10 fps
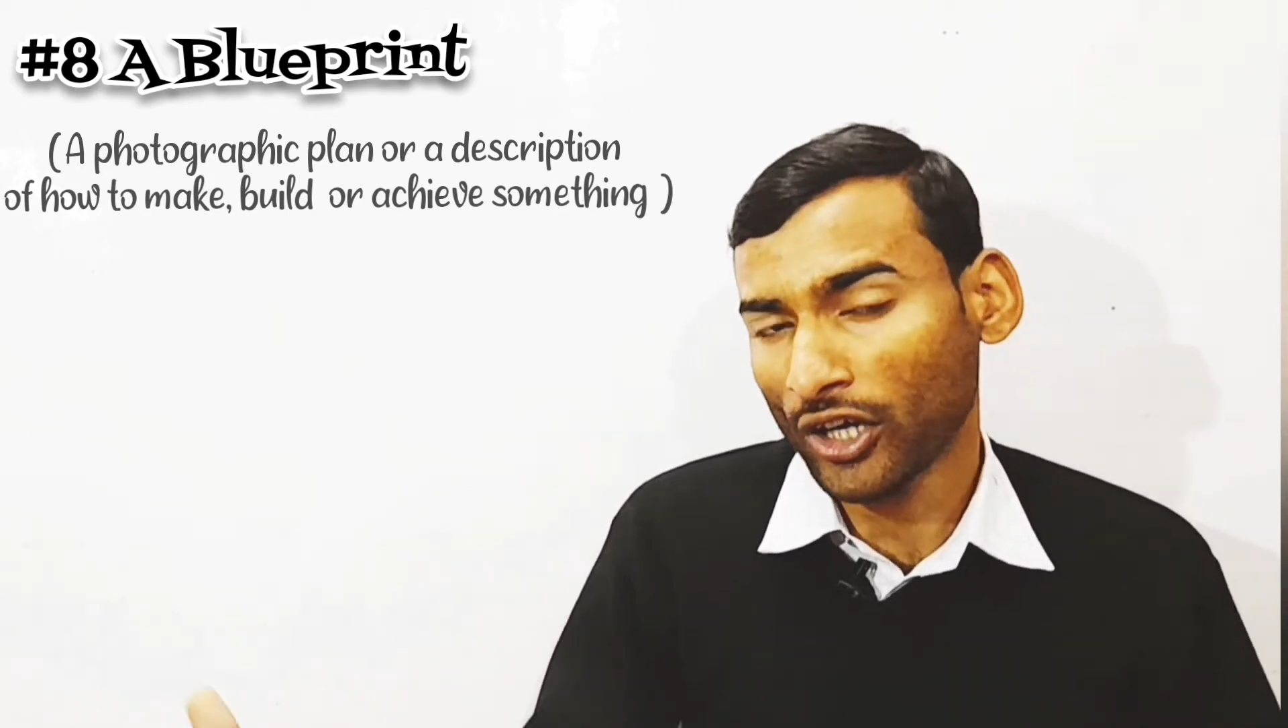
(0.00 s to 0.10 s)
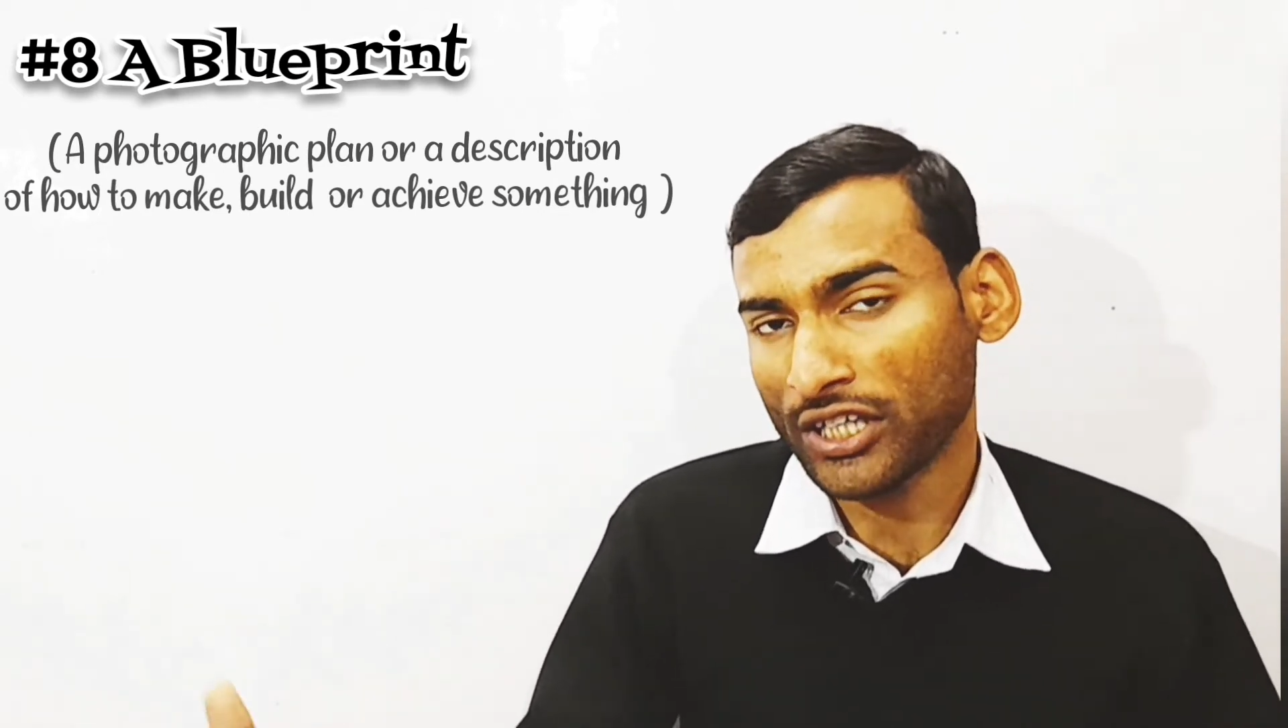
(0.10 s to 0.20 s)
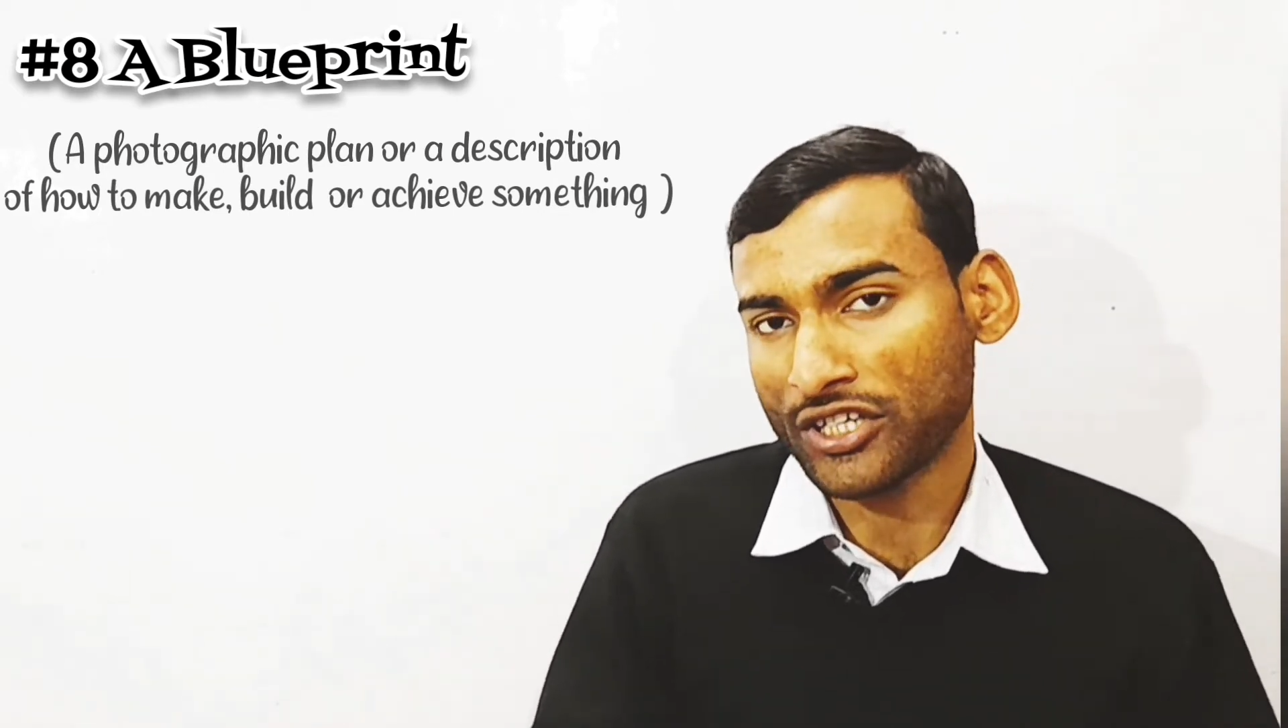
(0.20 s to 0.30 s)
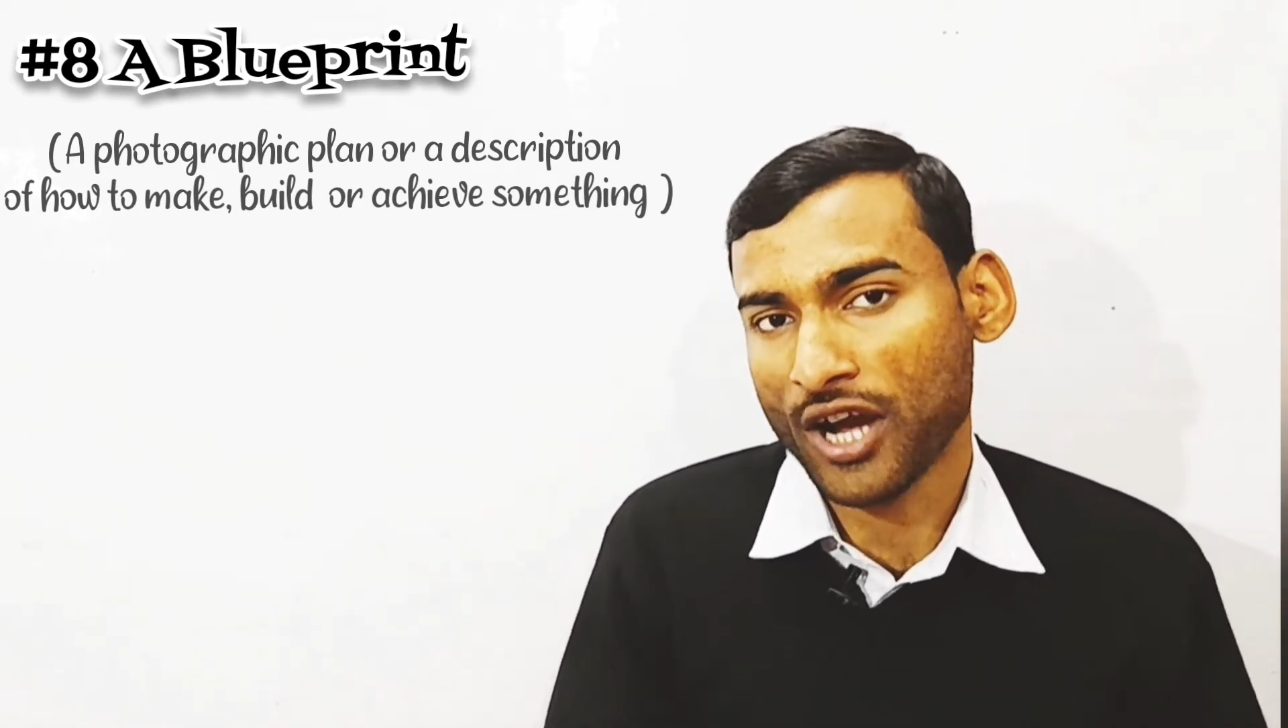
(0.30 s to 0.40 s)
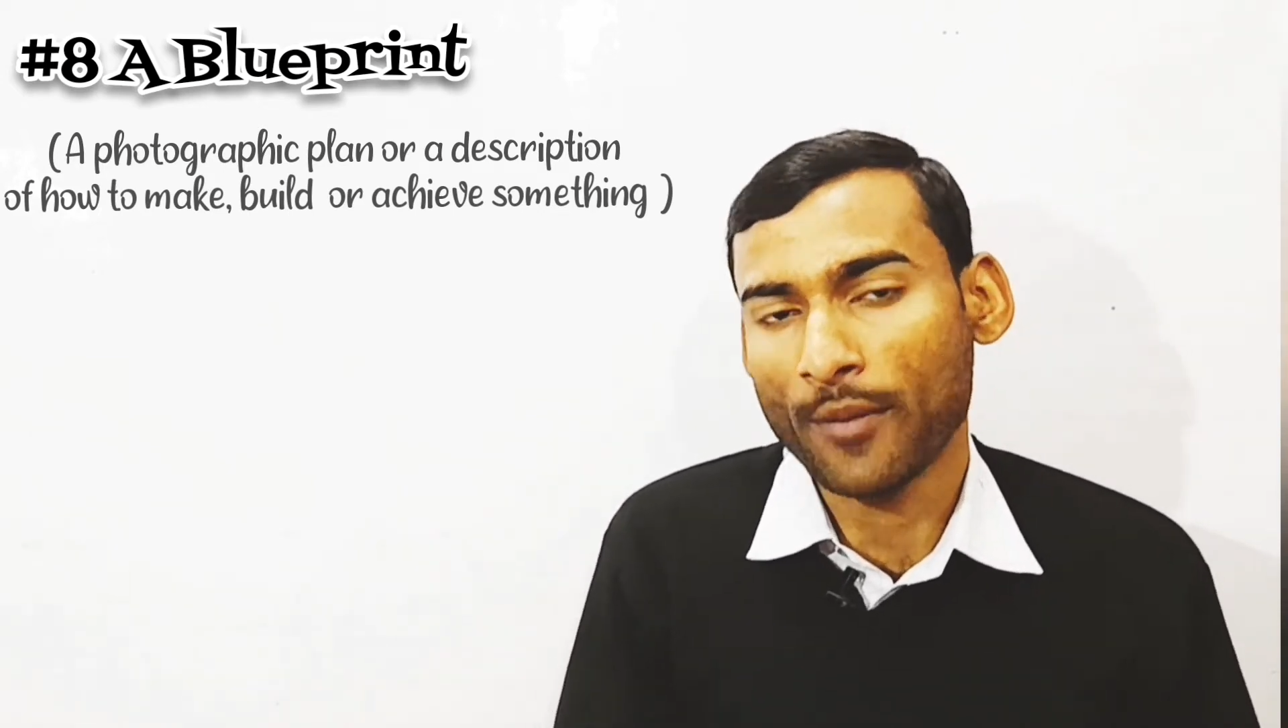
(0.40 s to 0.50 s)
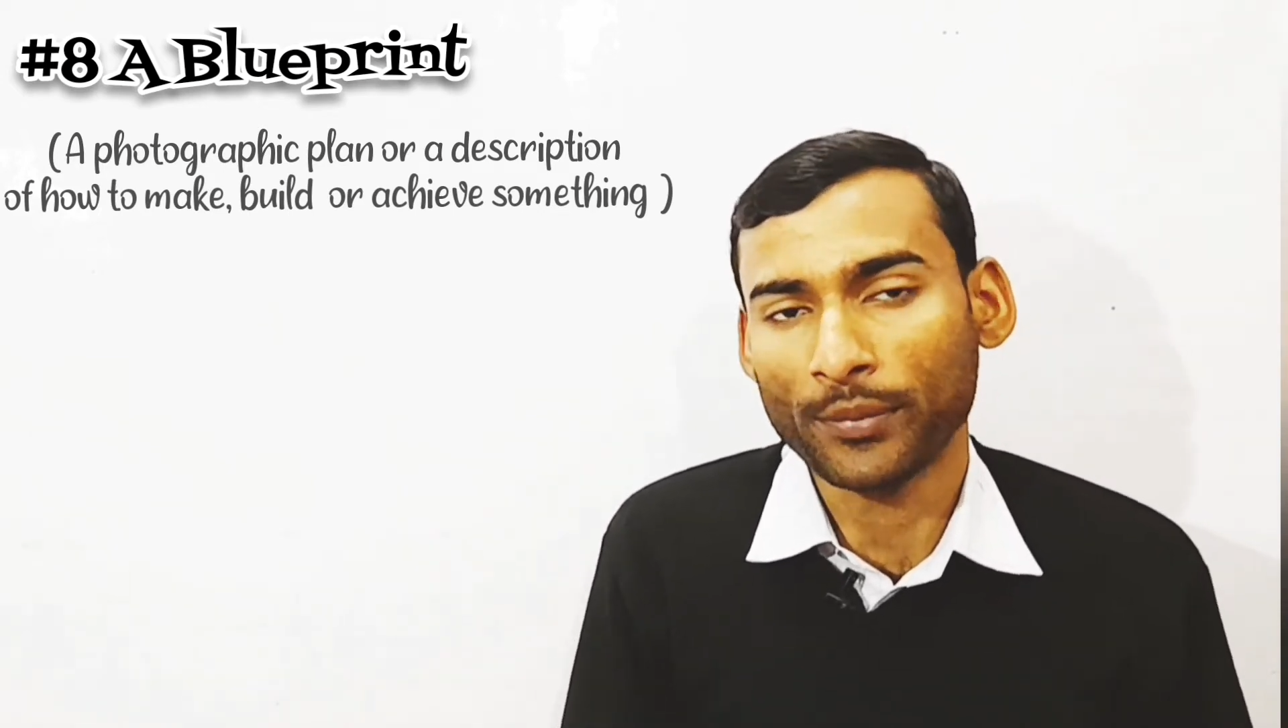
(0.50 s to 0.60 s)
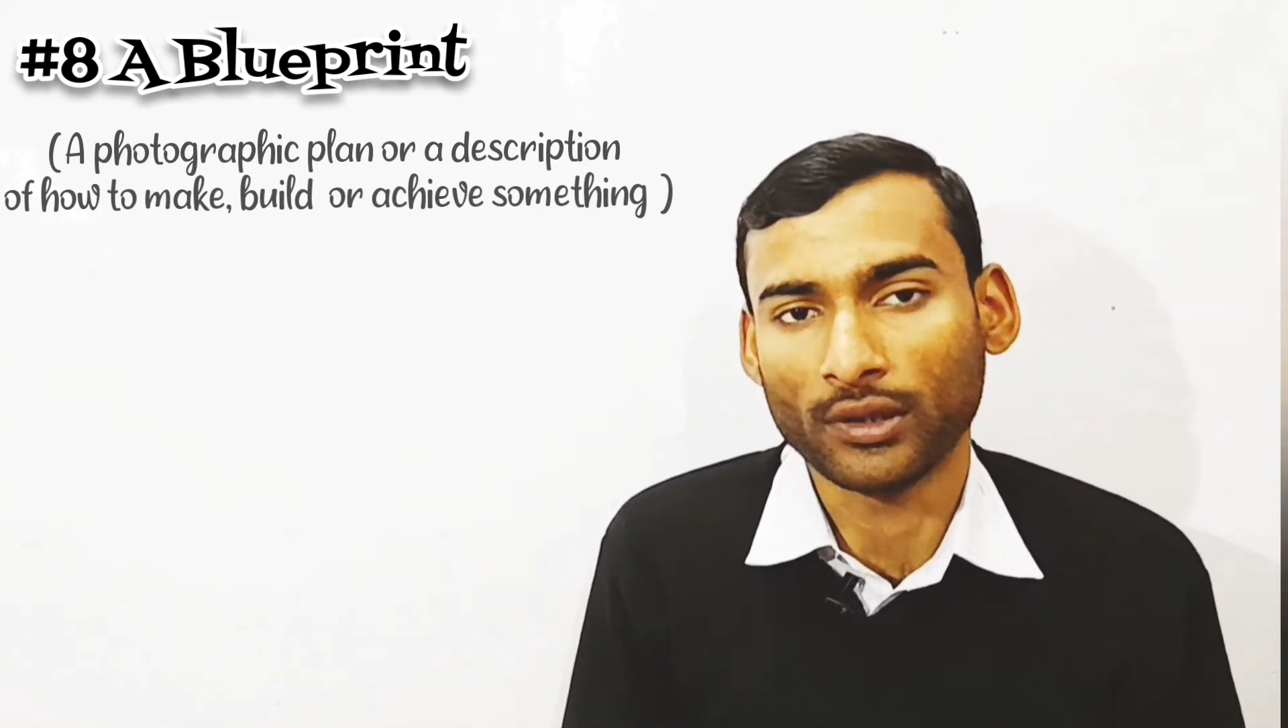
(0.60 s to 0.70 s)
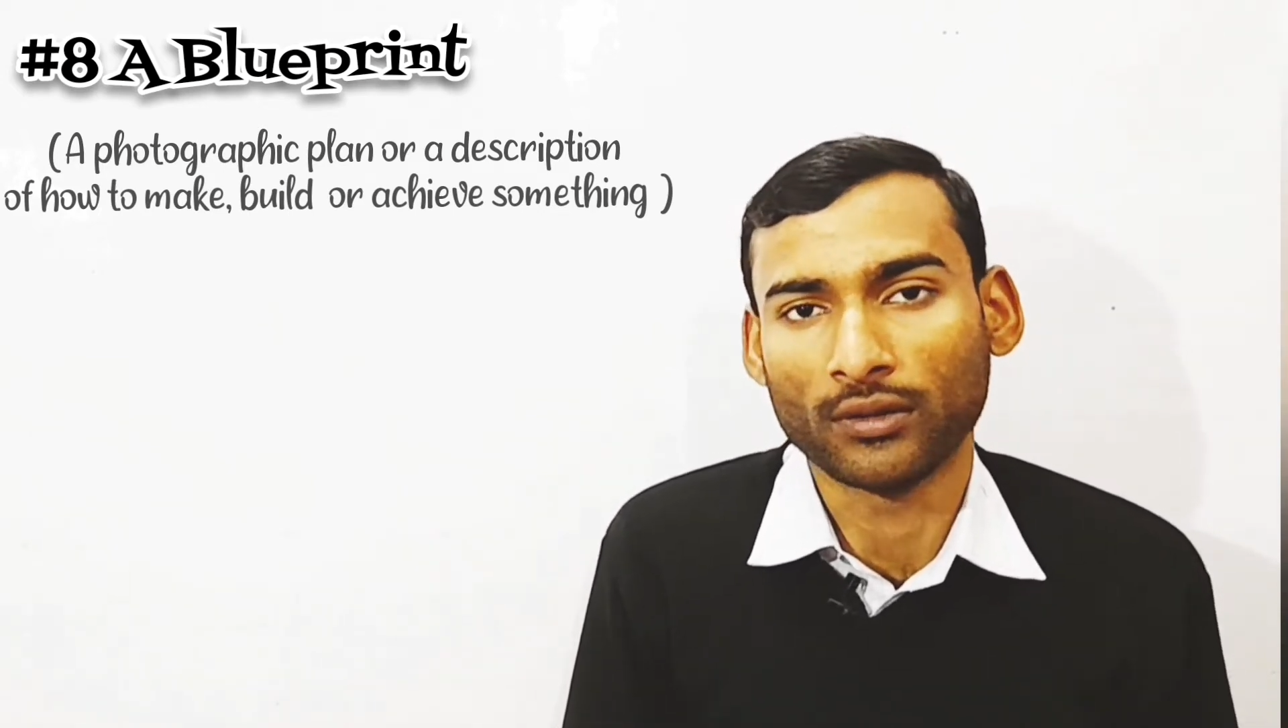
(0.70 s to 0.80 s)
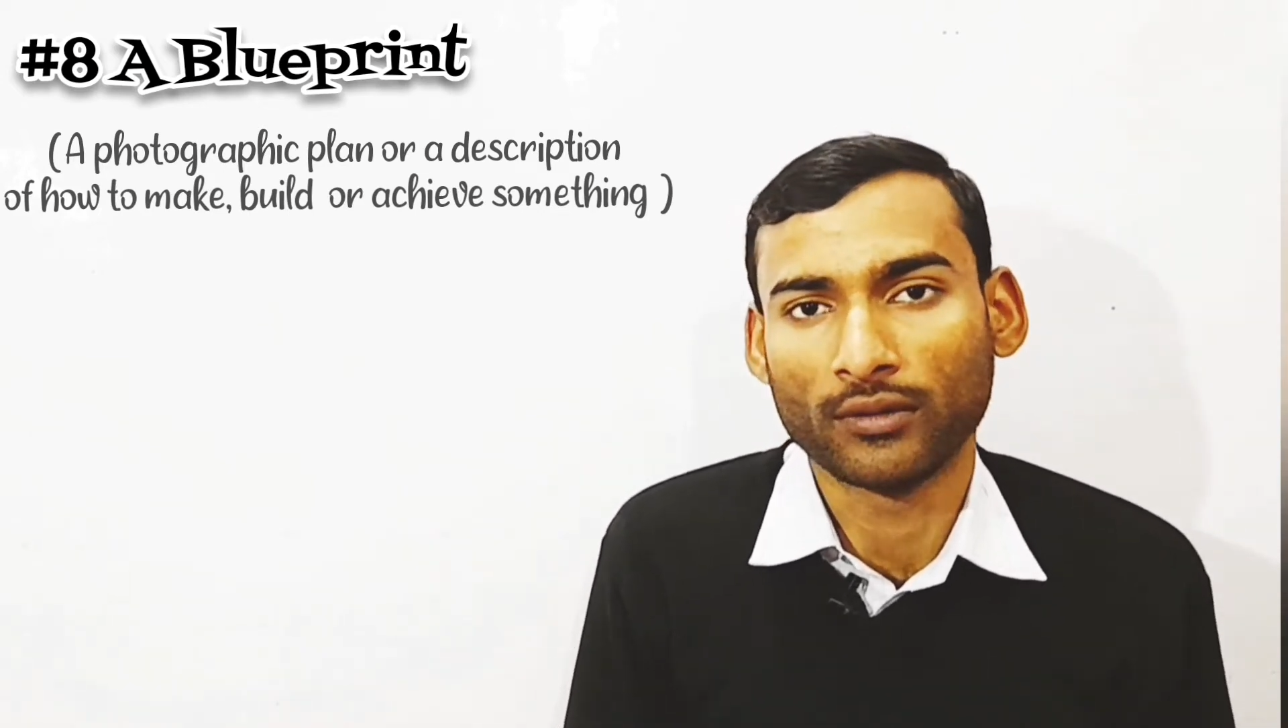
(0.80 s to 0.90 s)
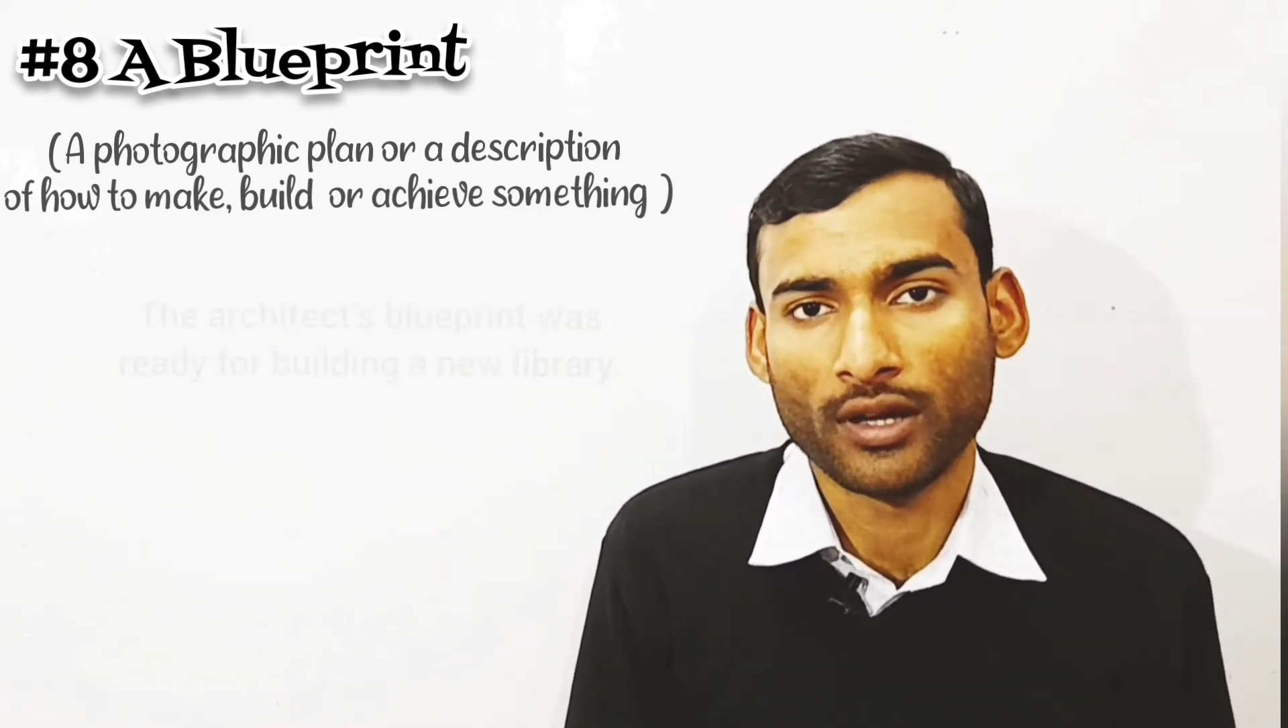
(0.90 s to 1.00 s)

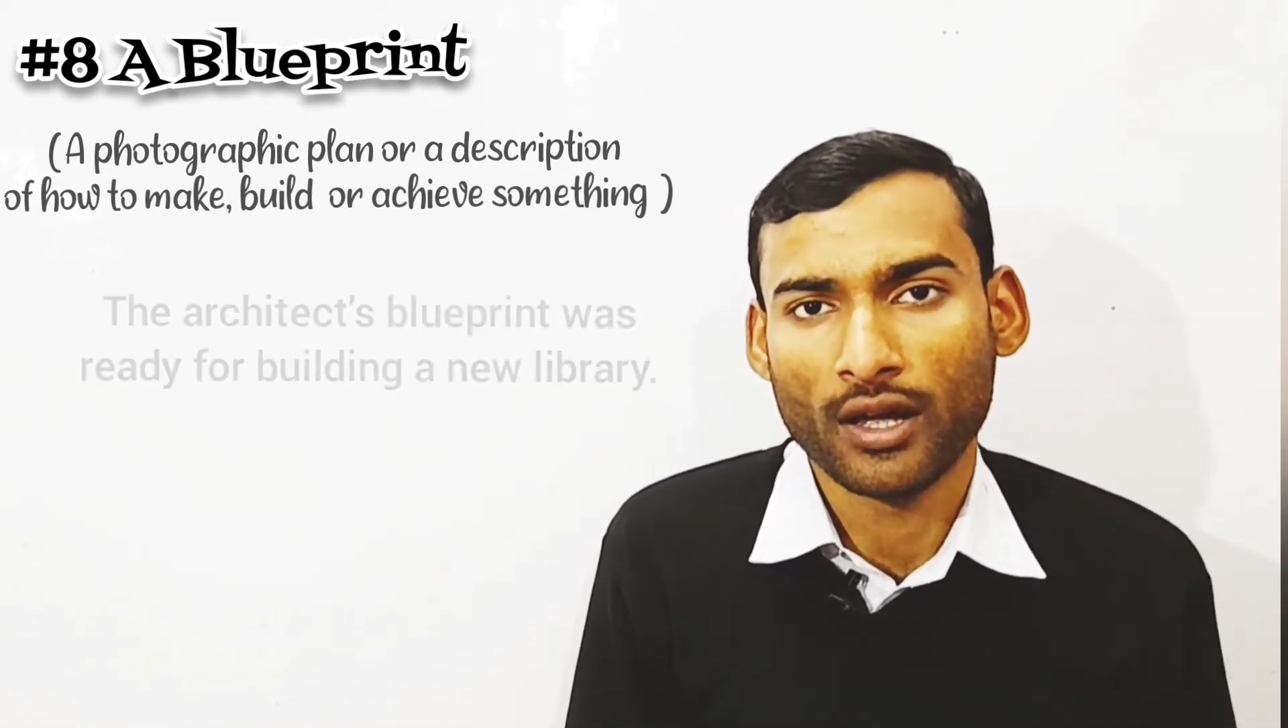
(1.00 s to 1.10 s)
example,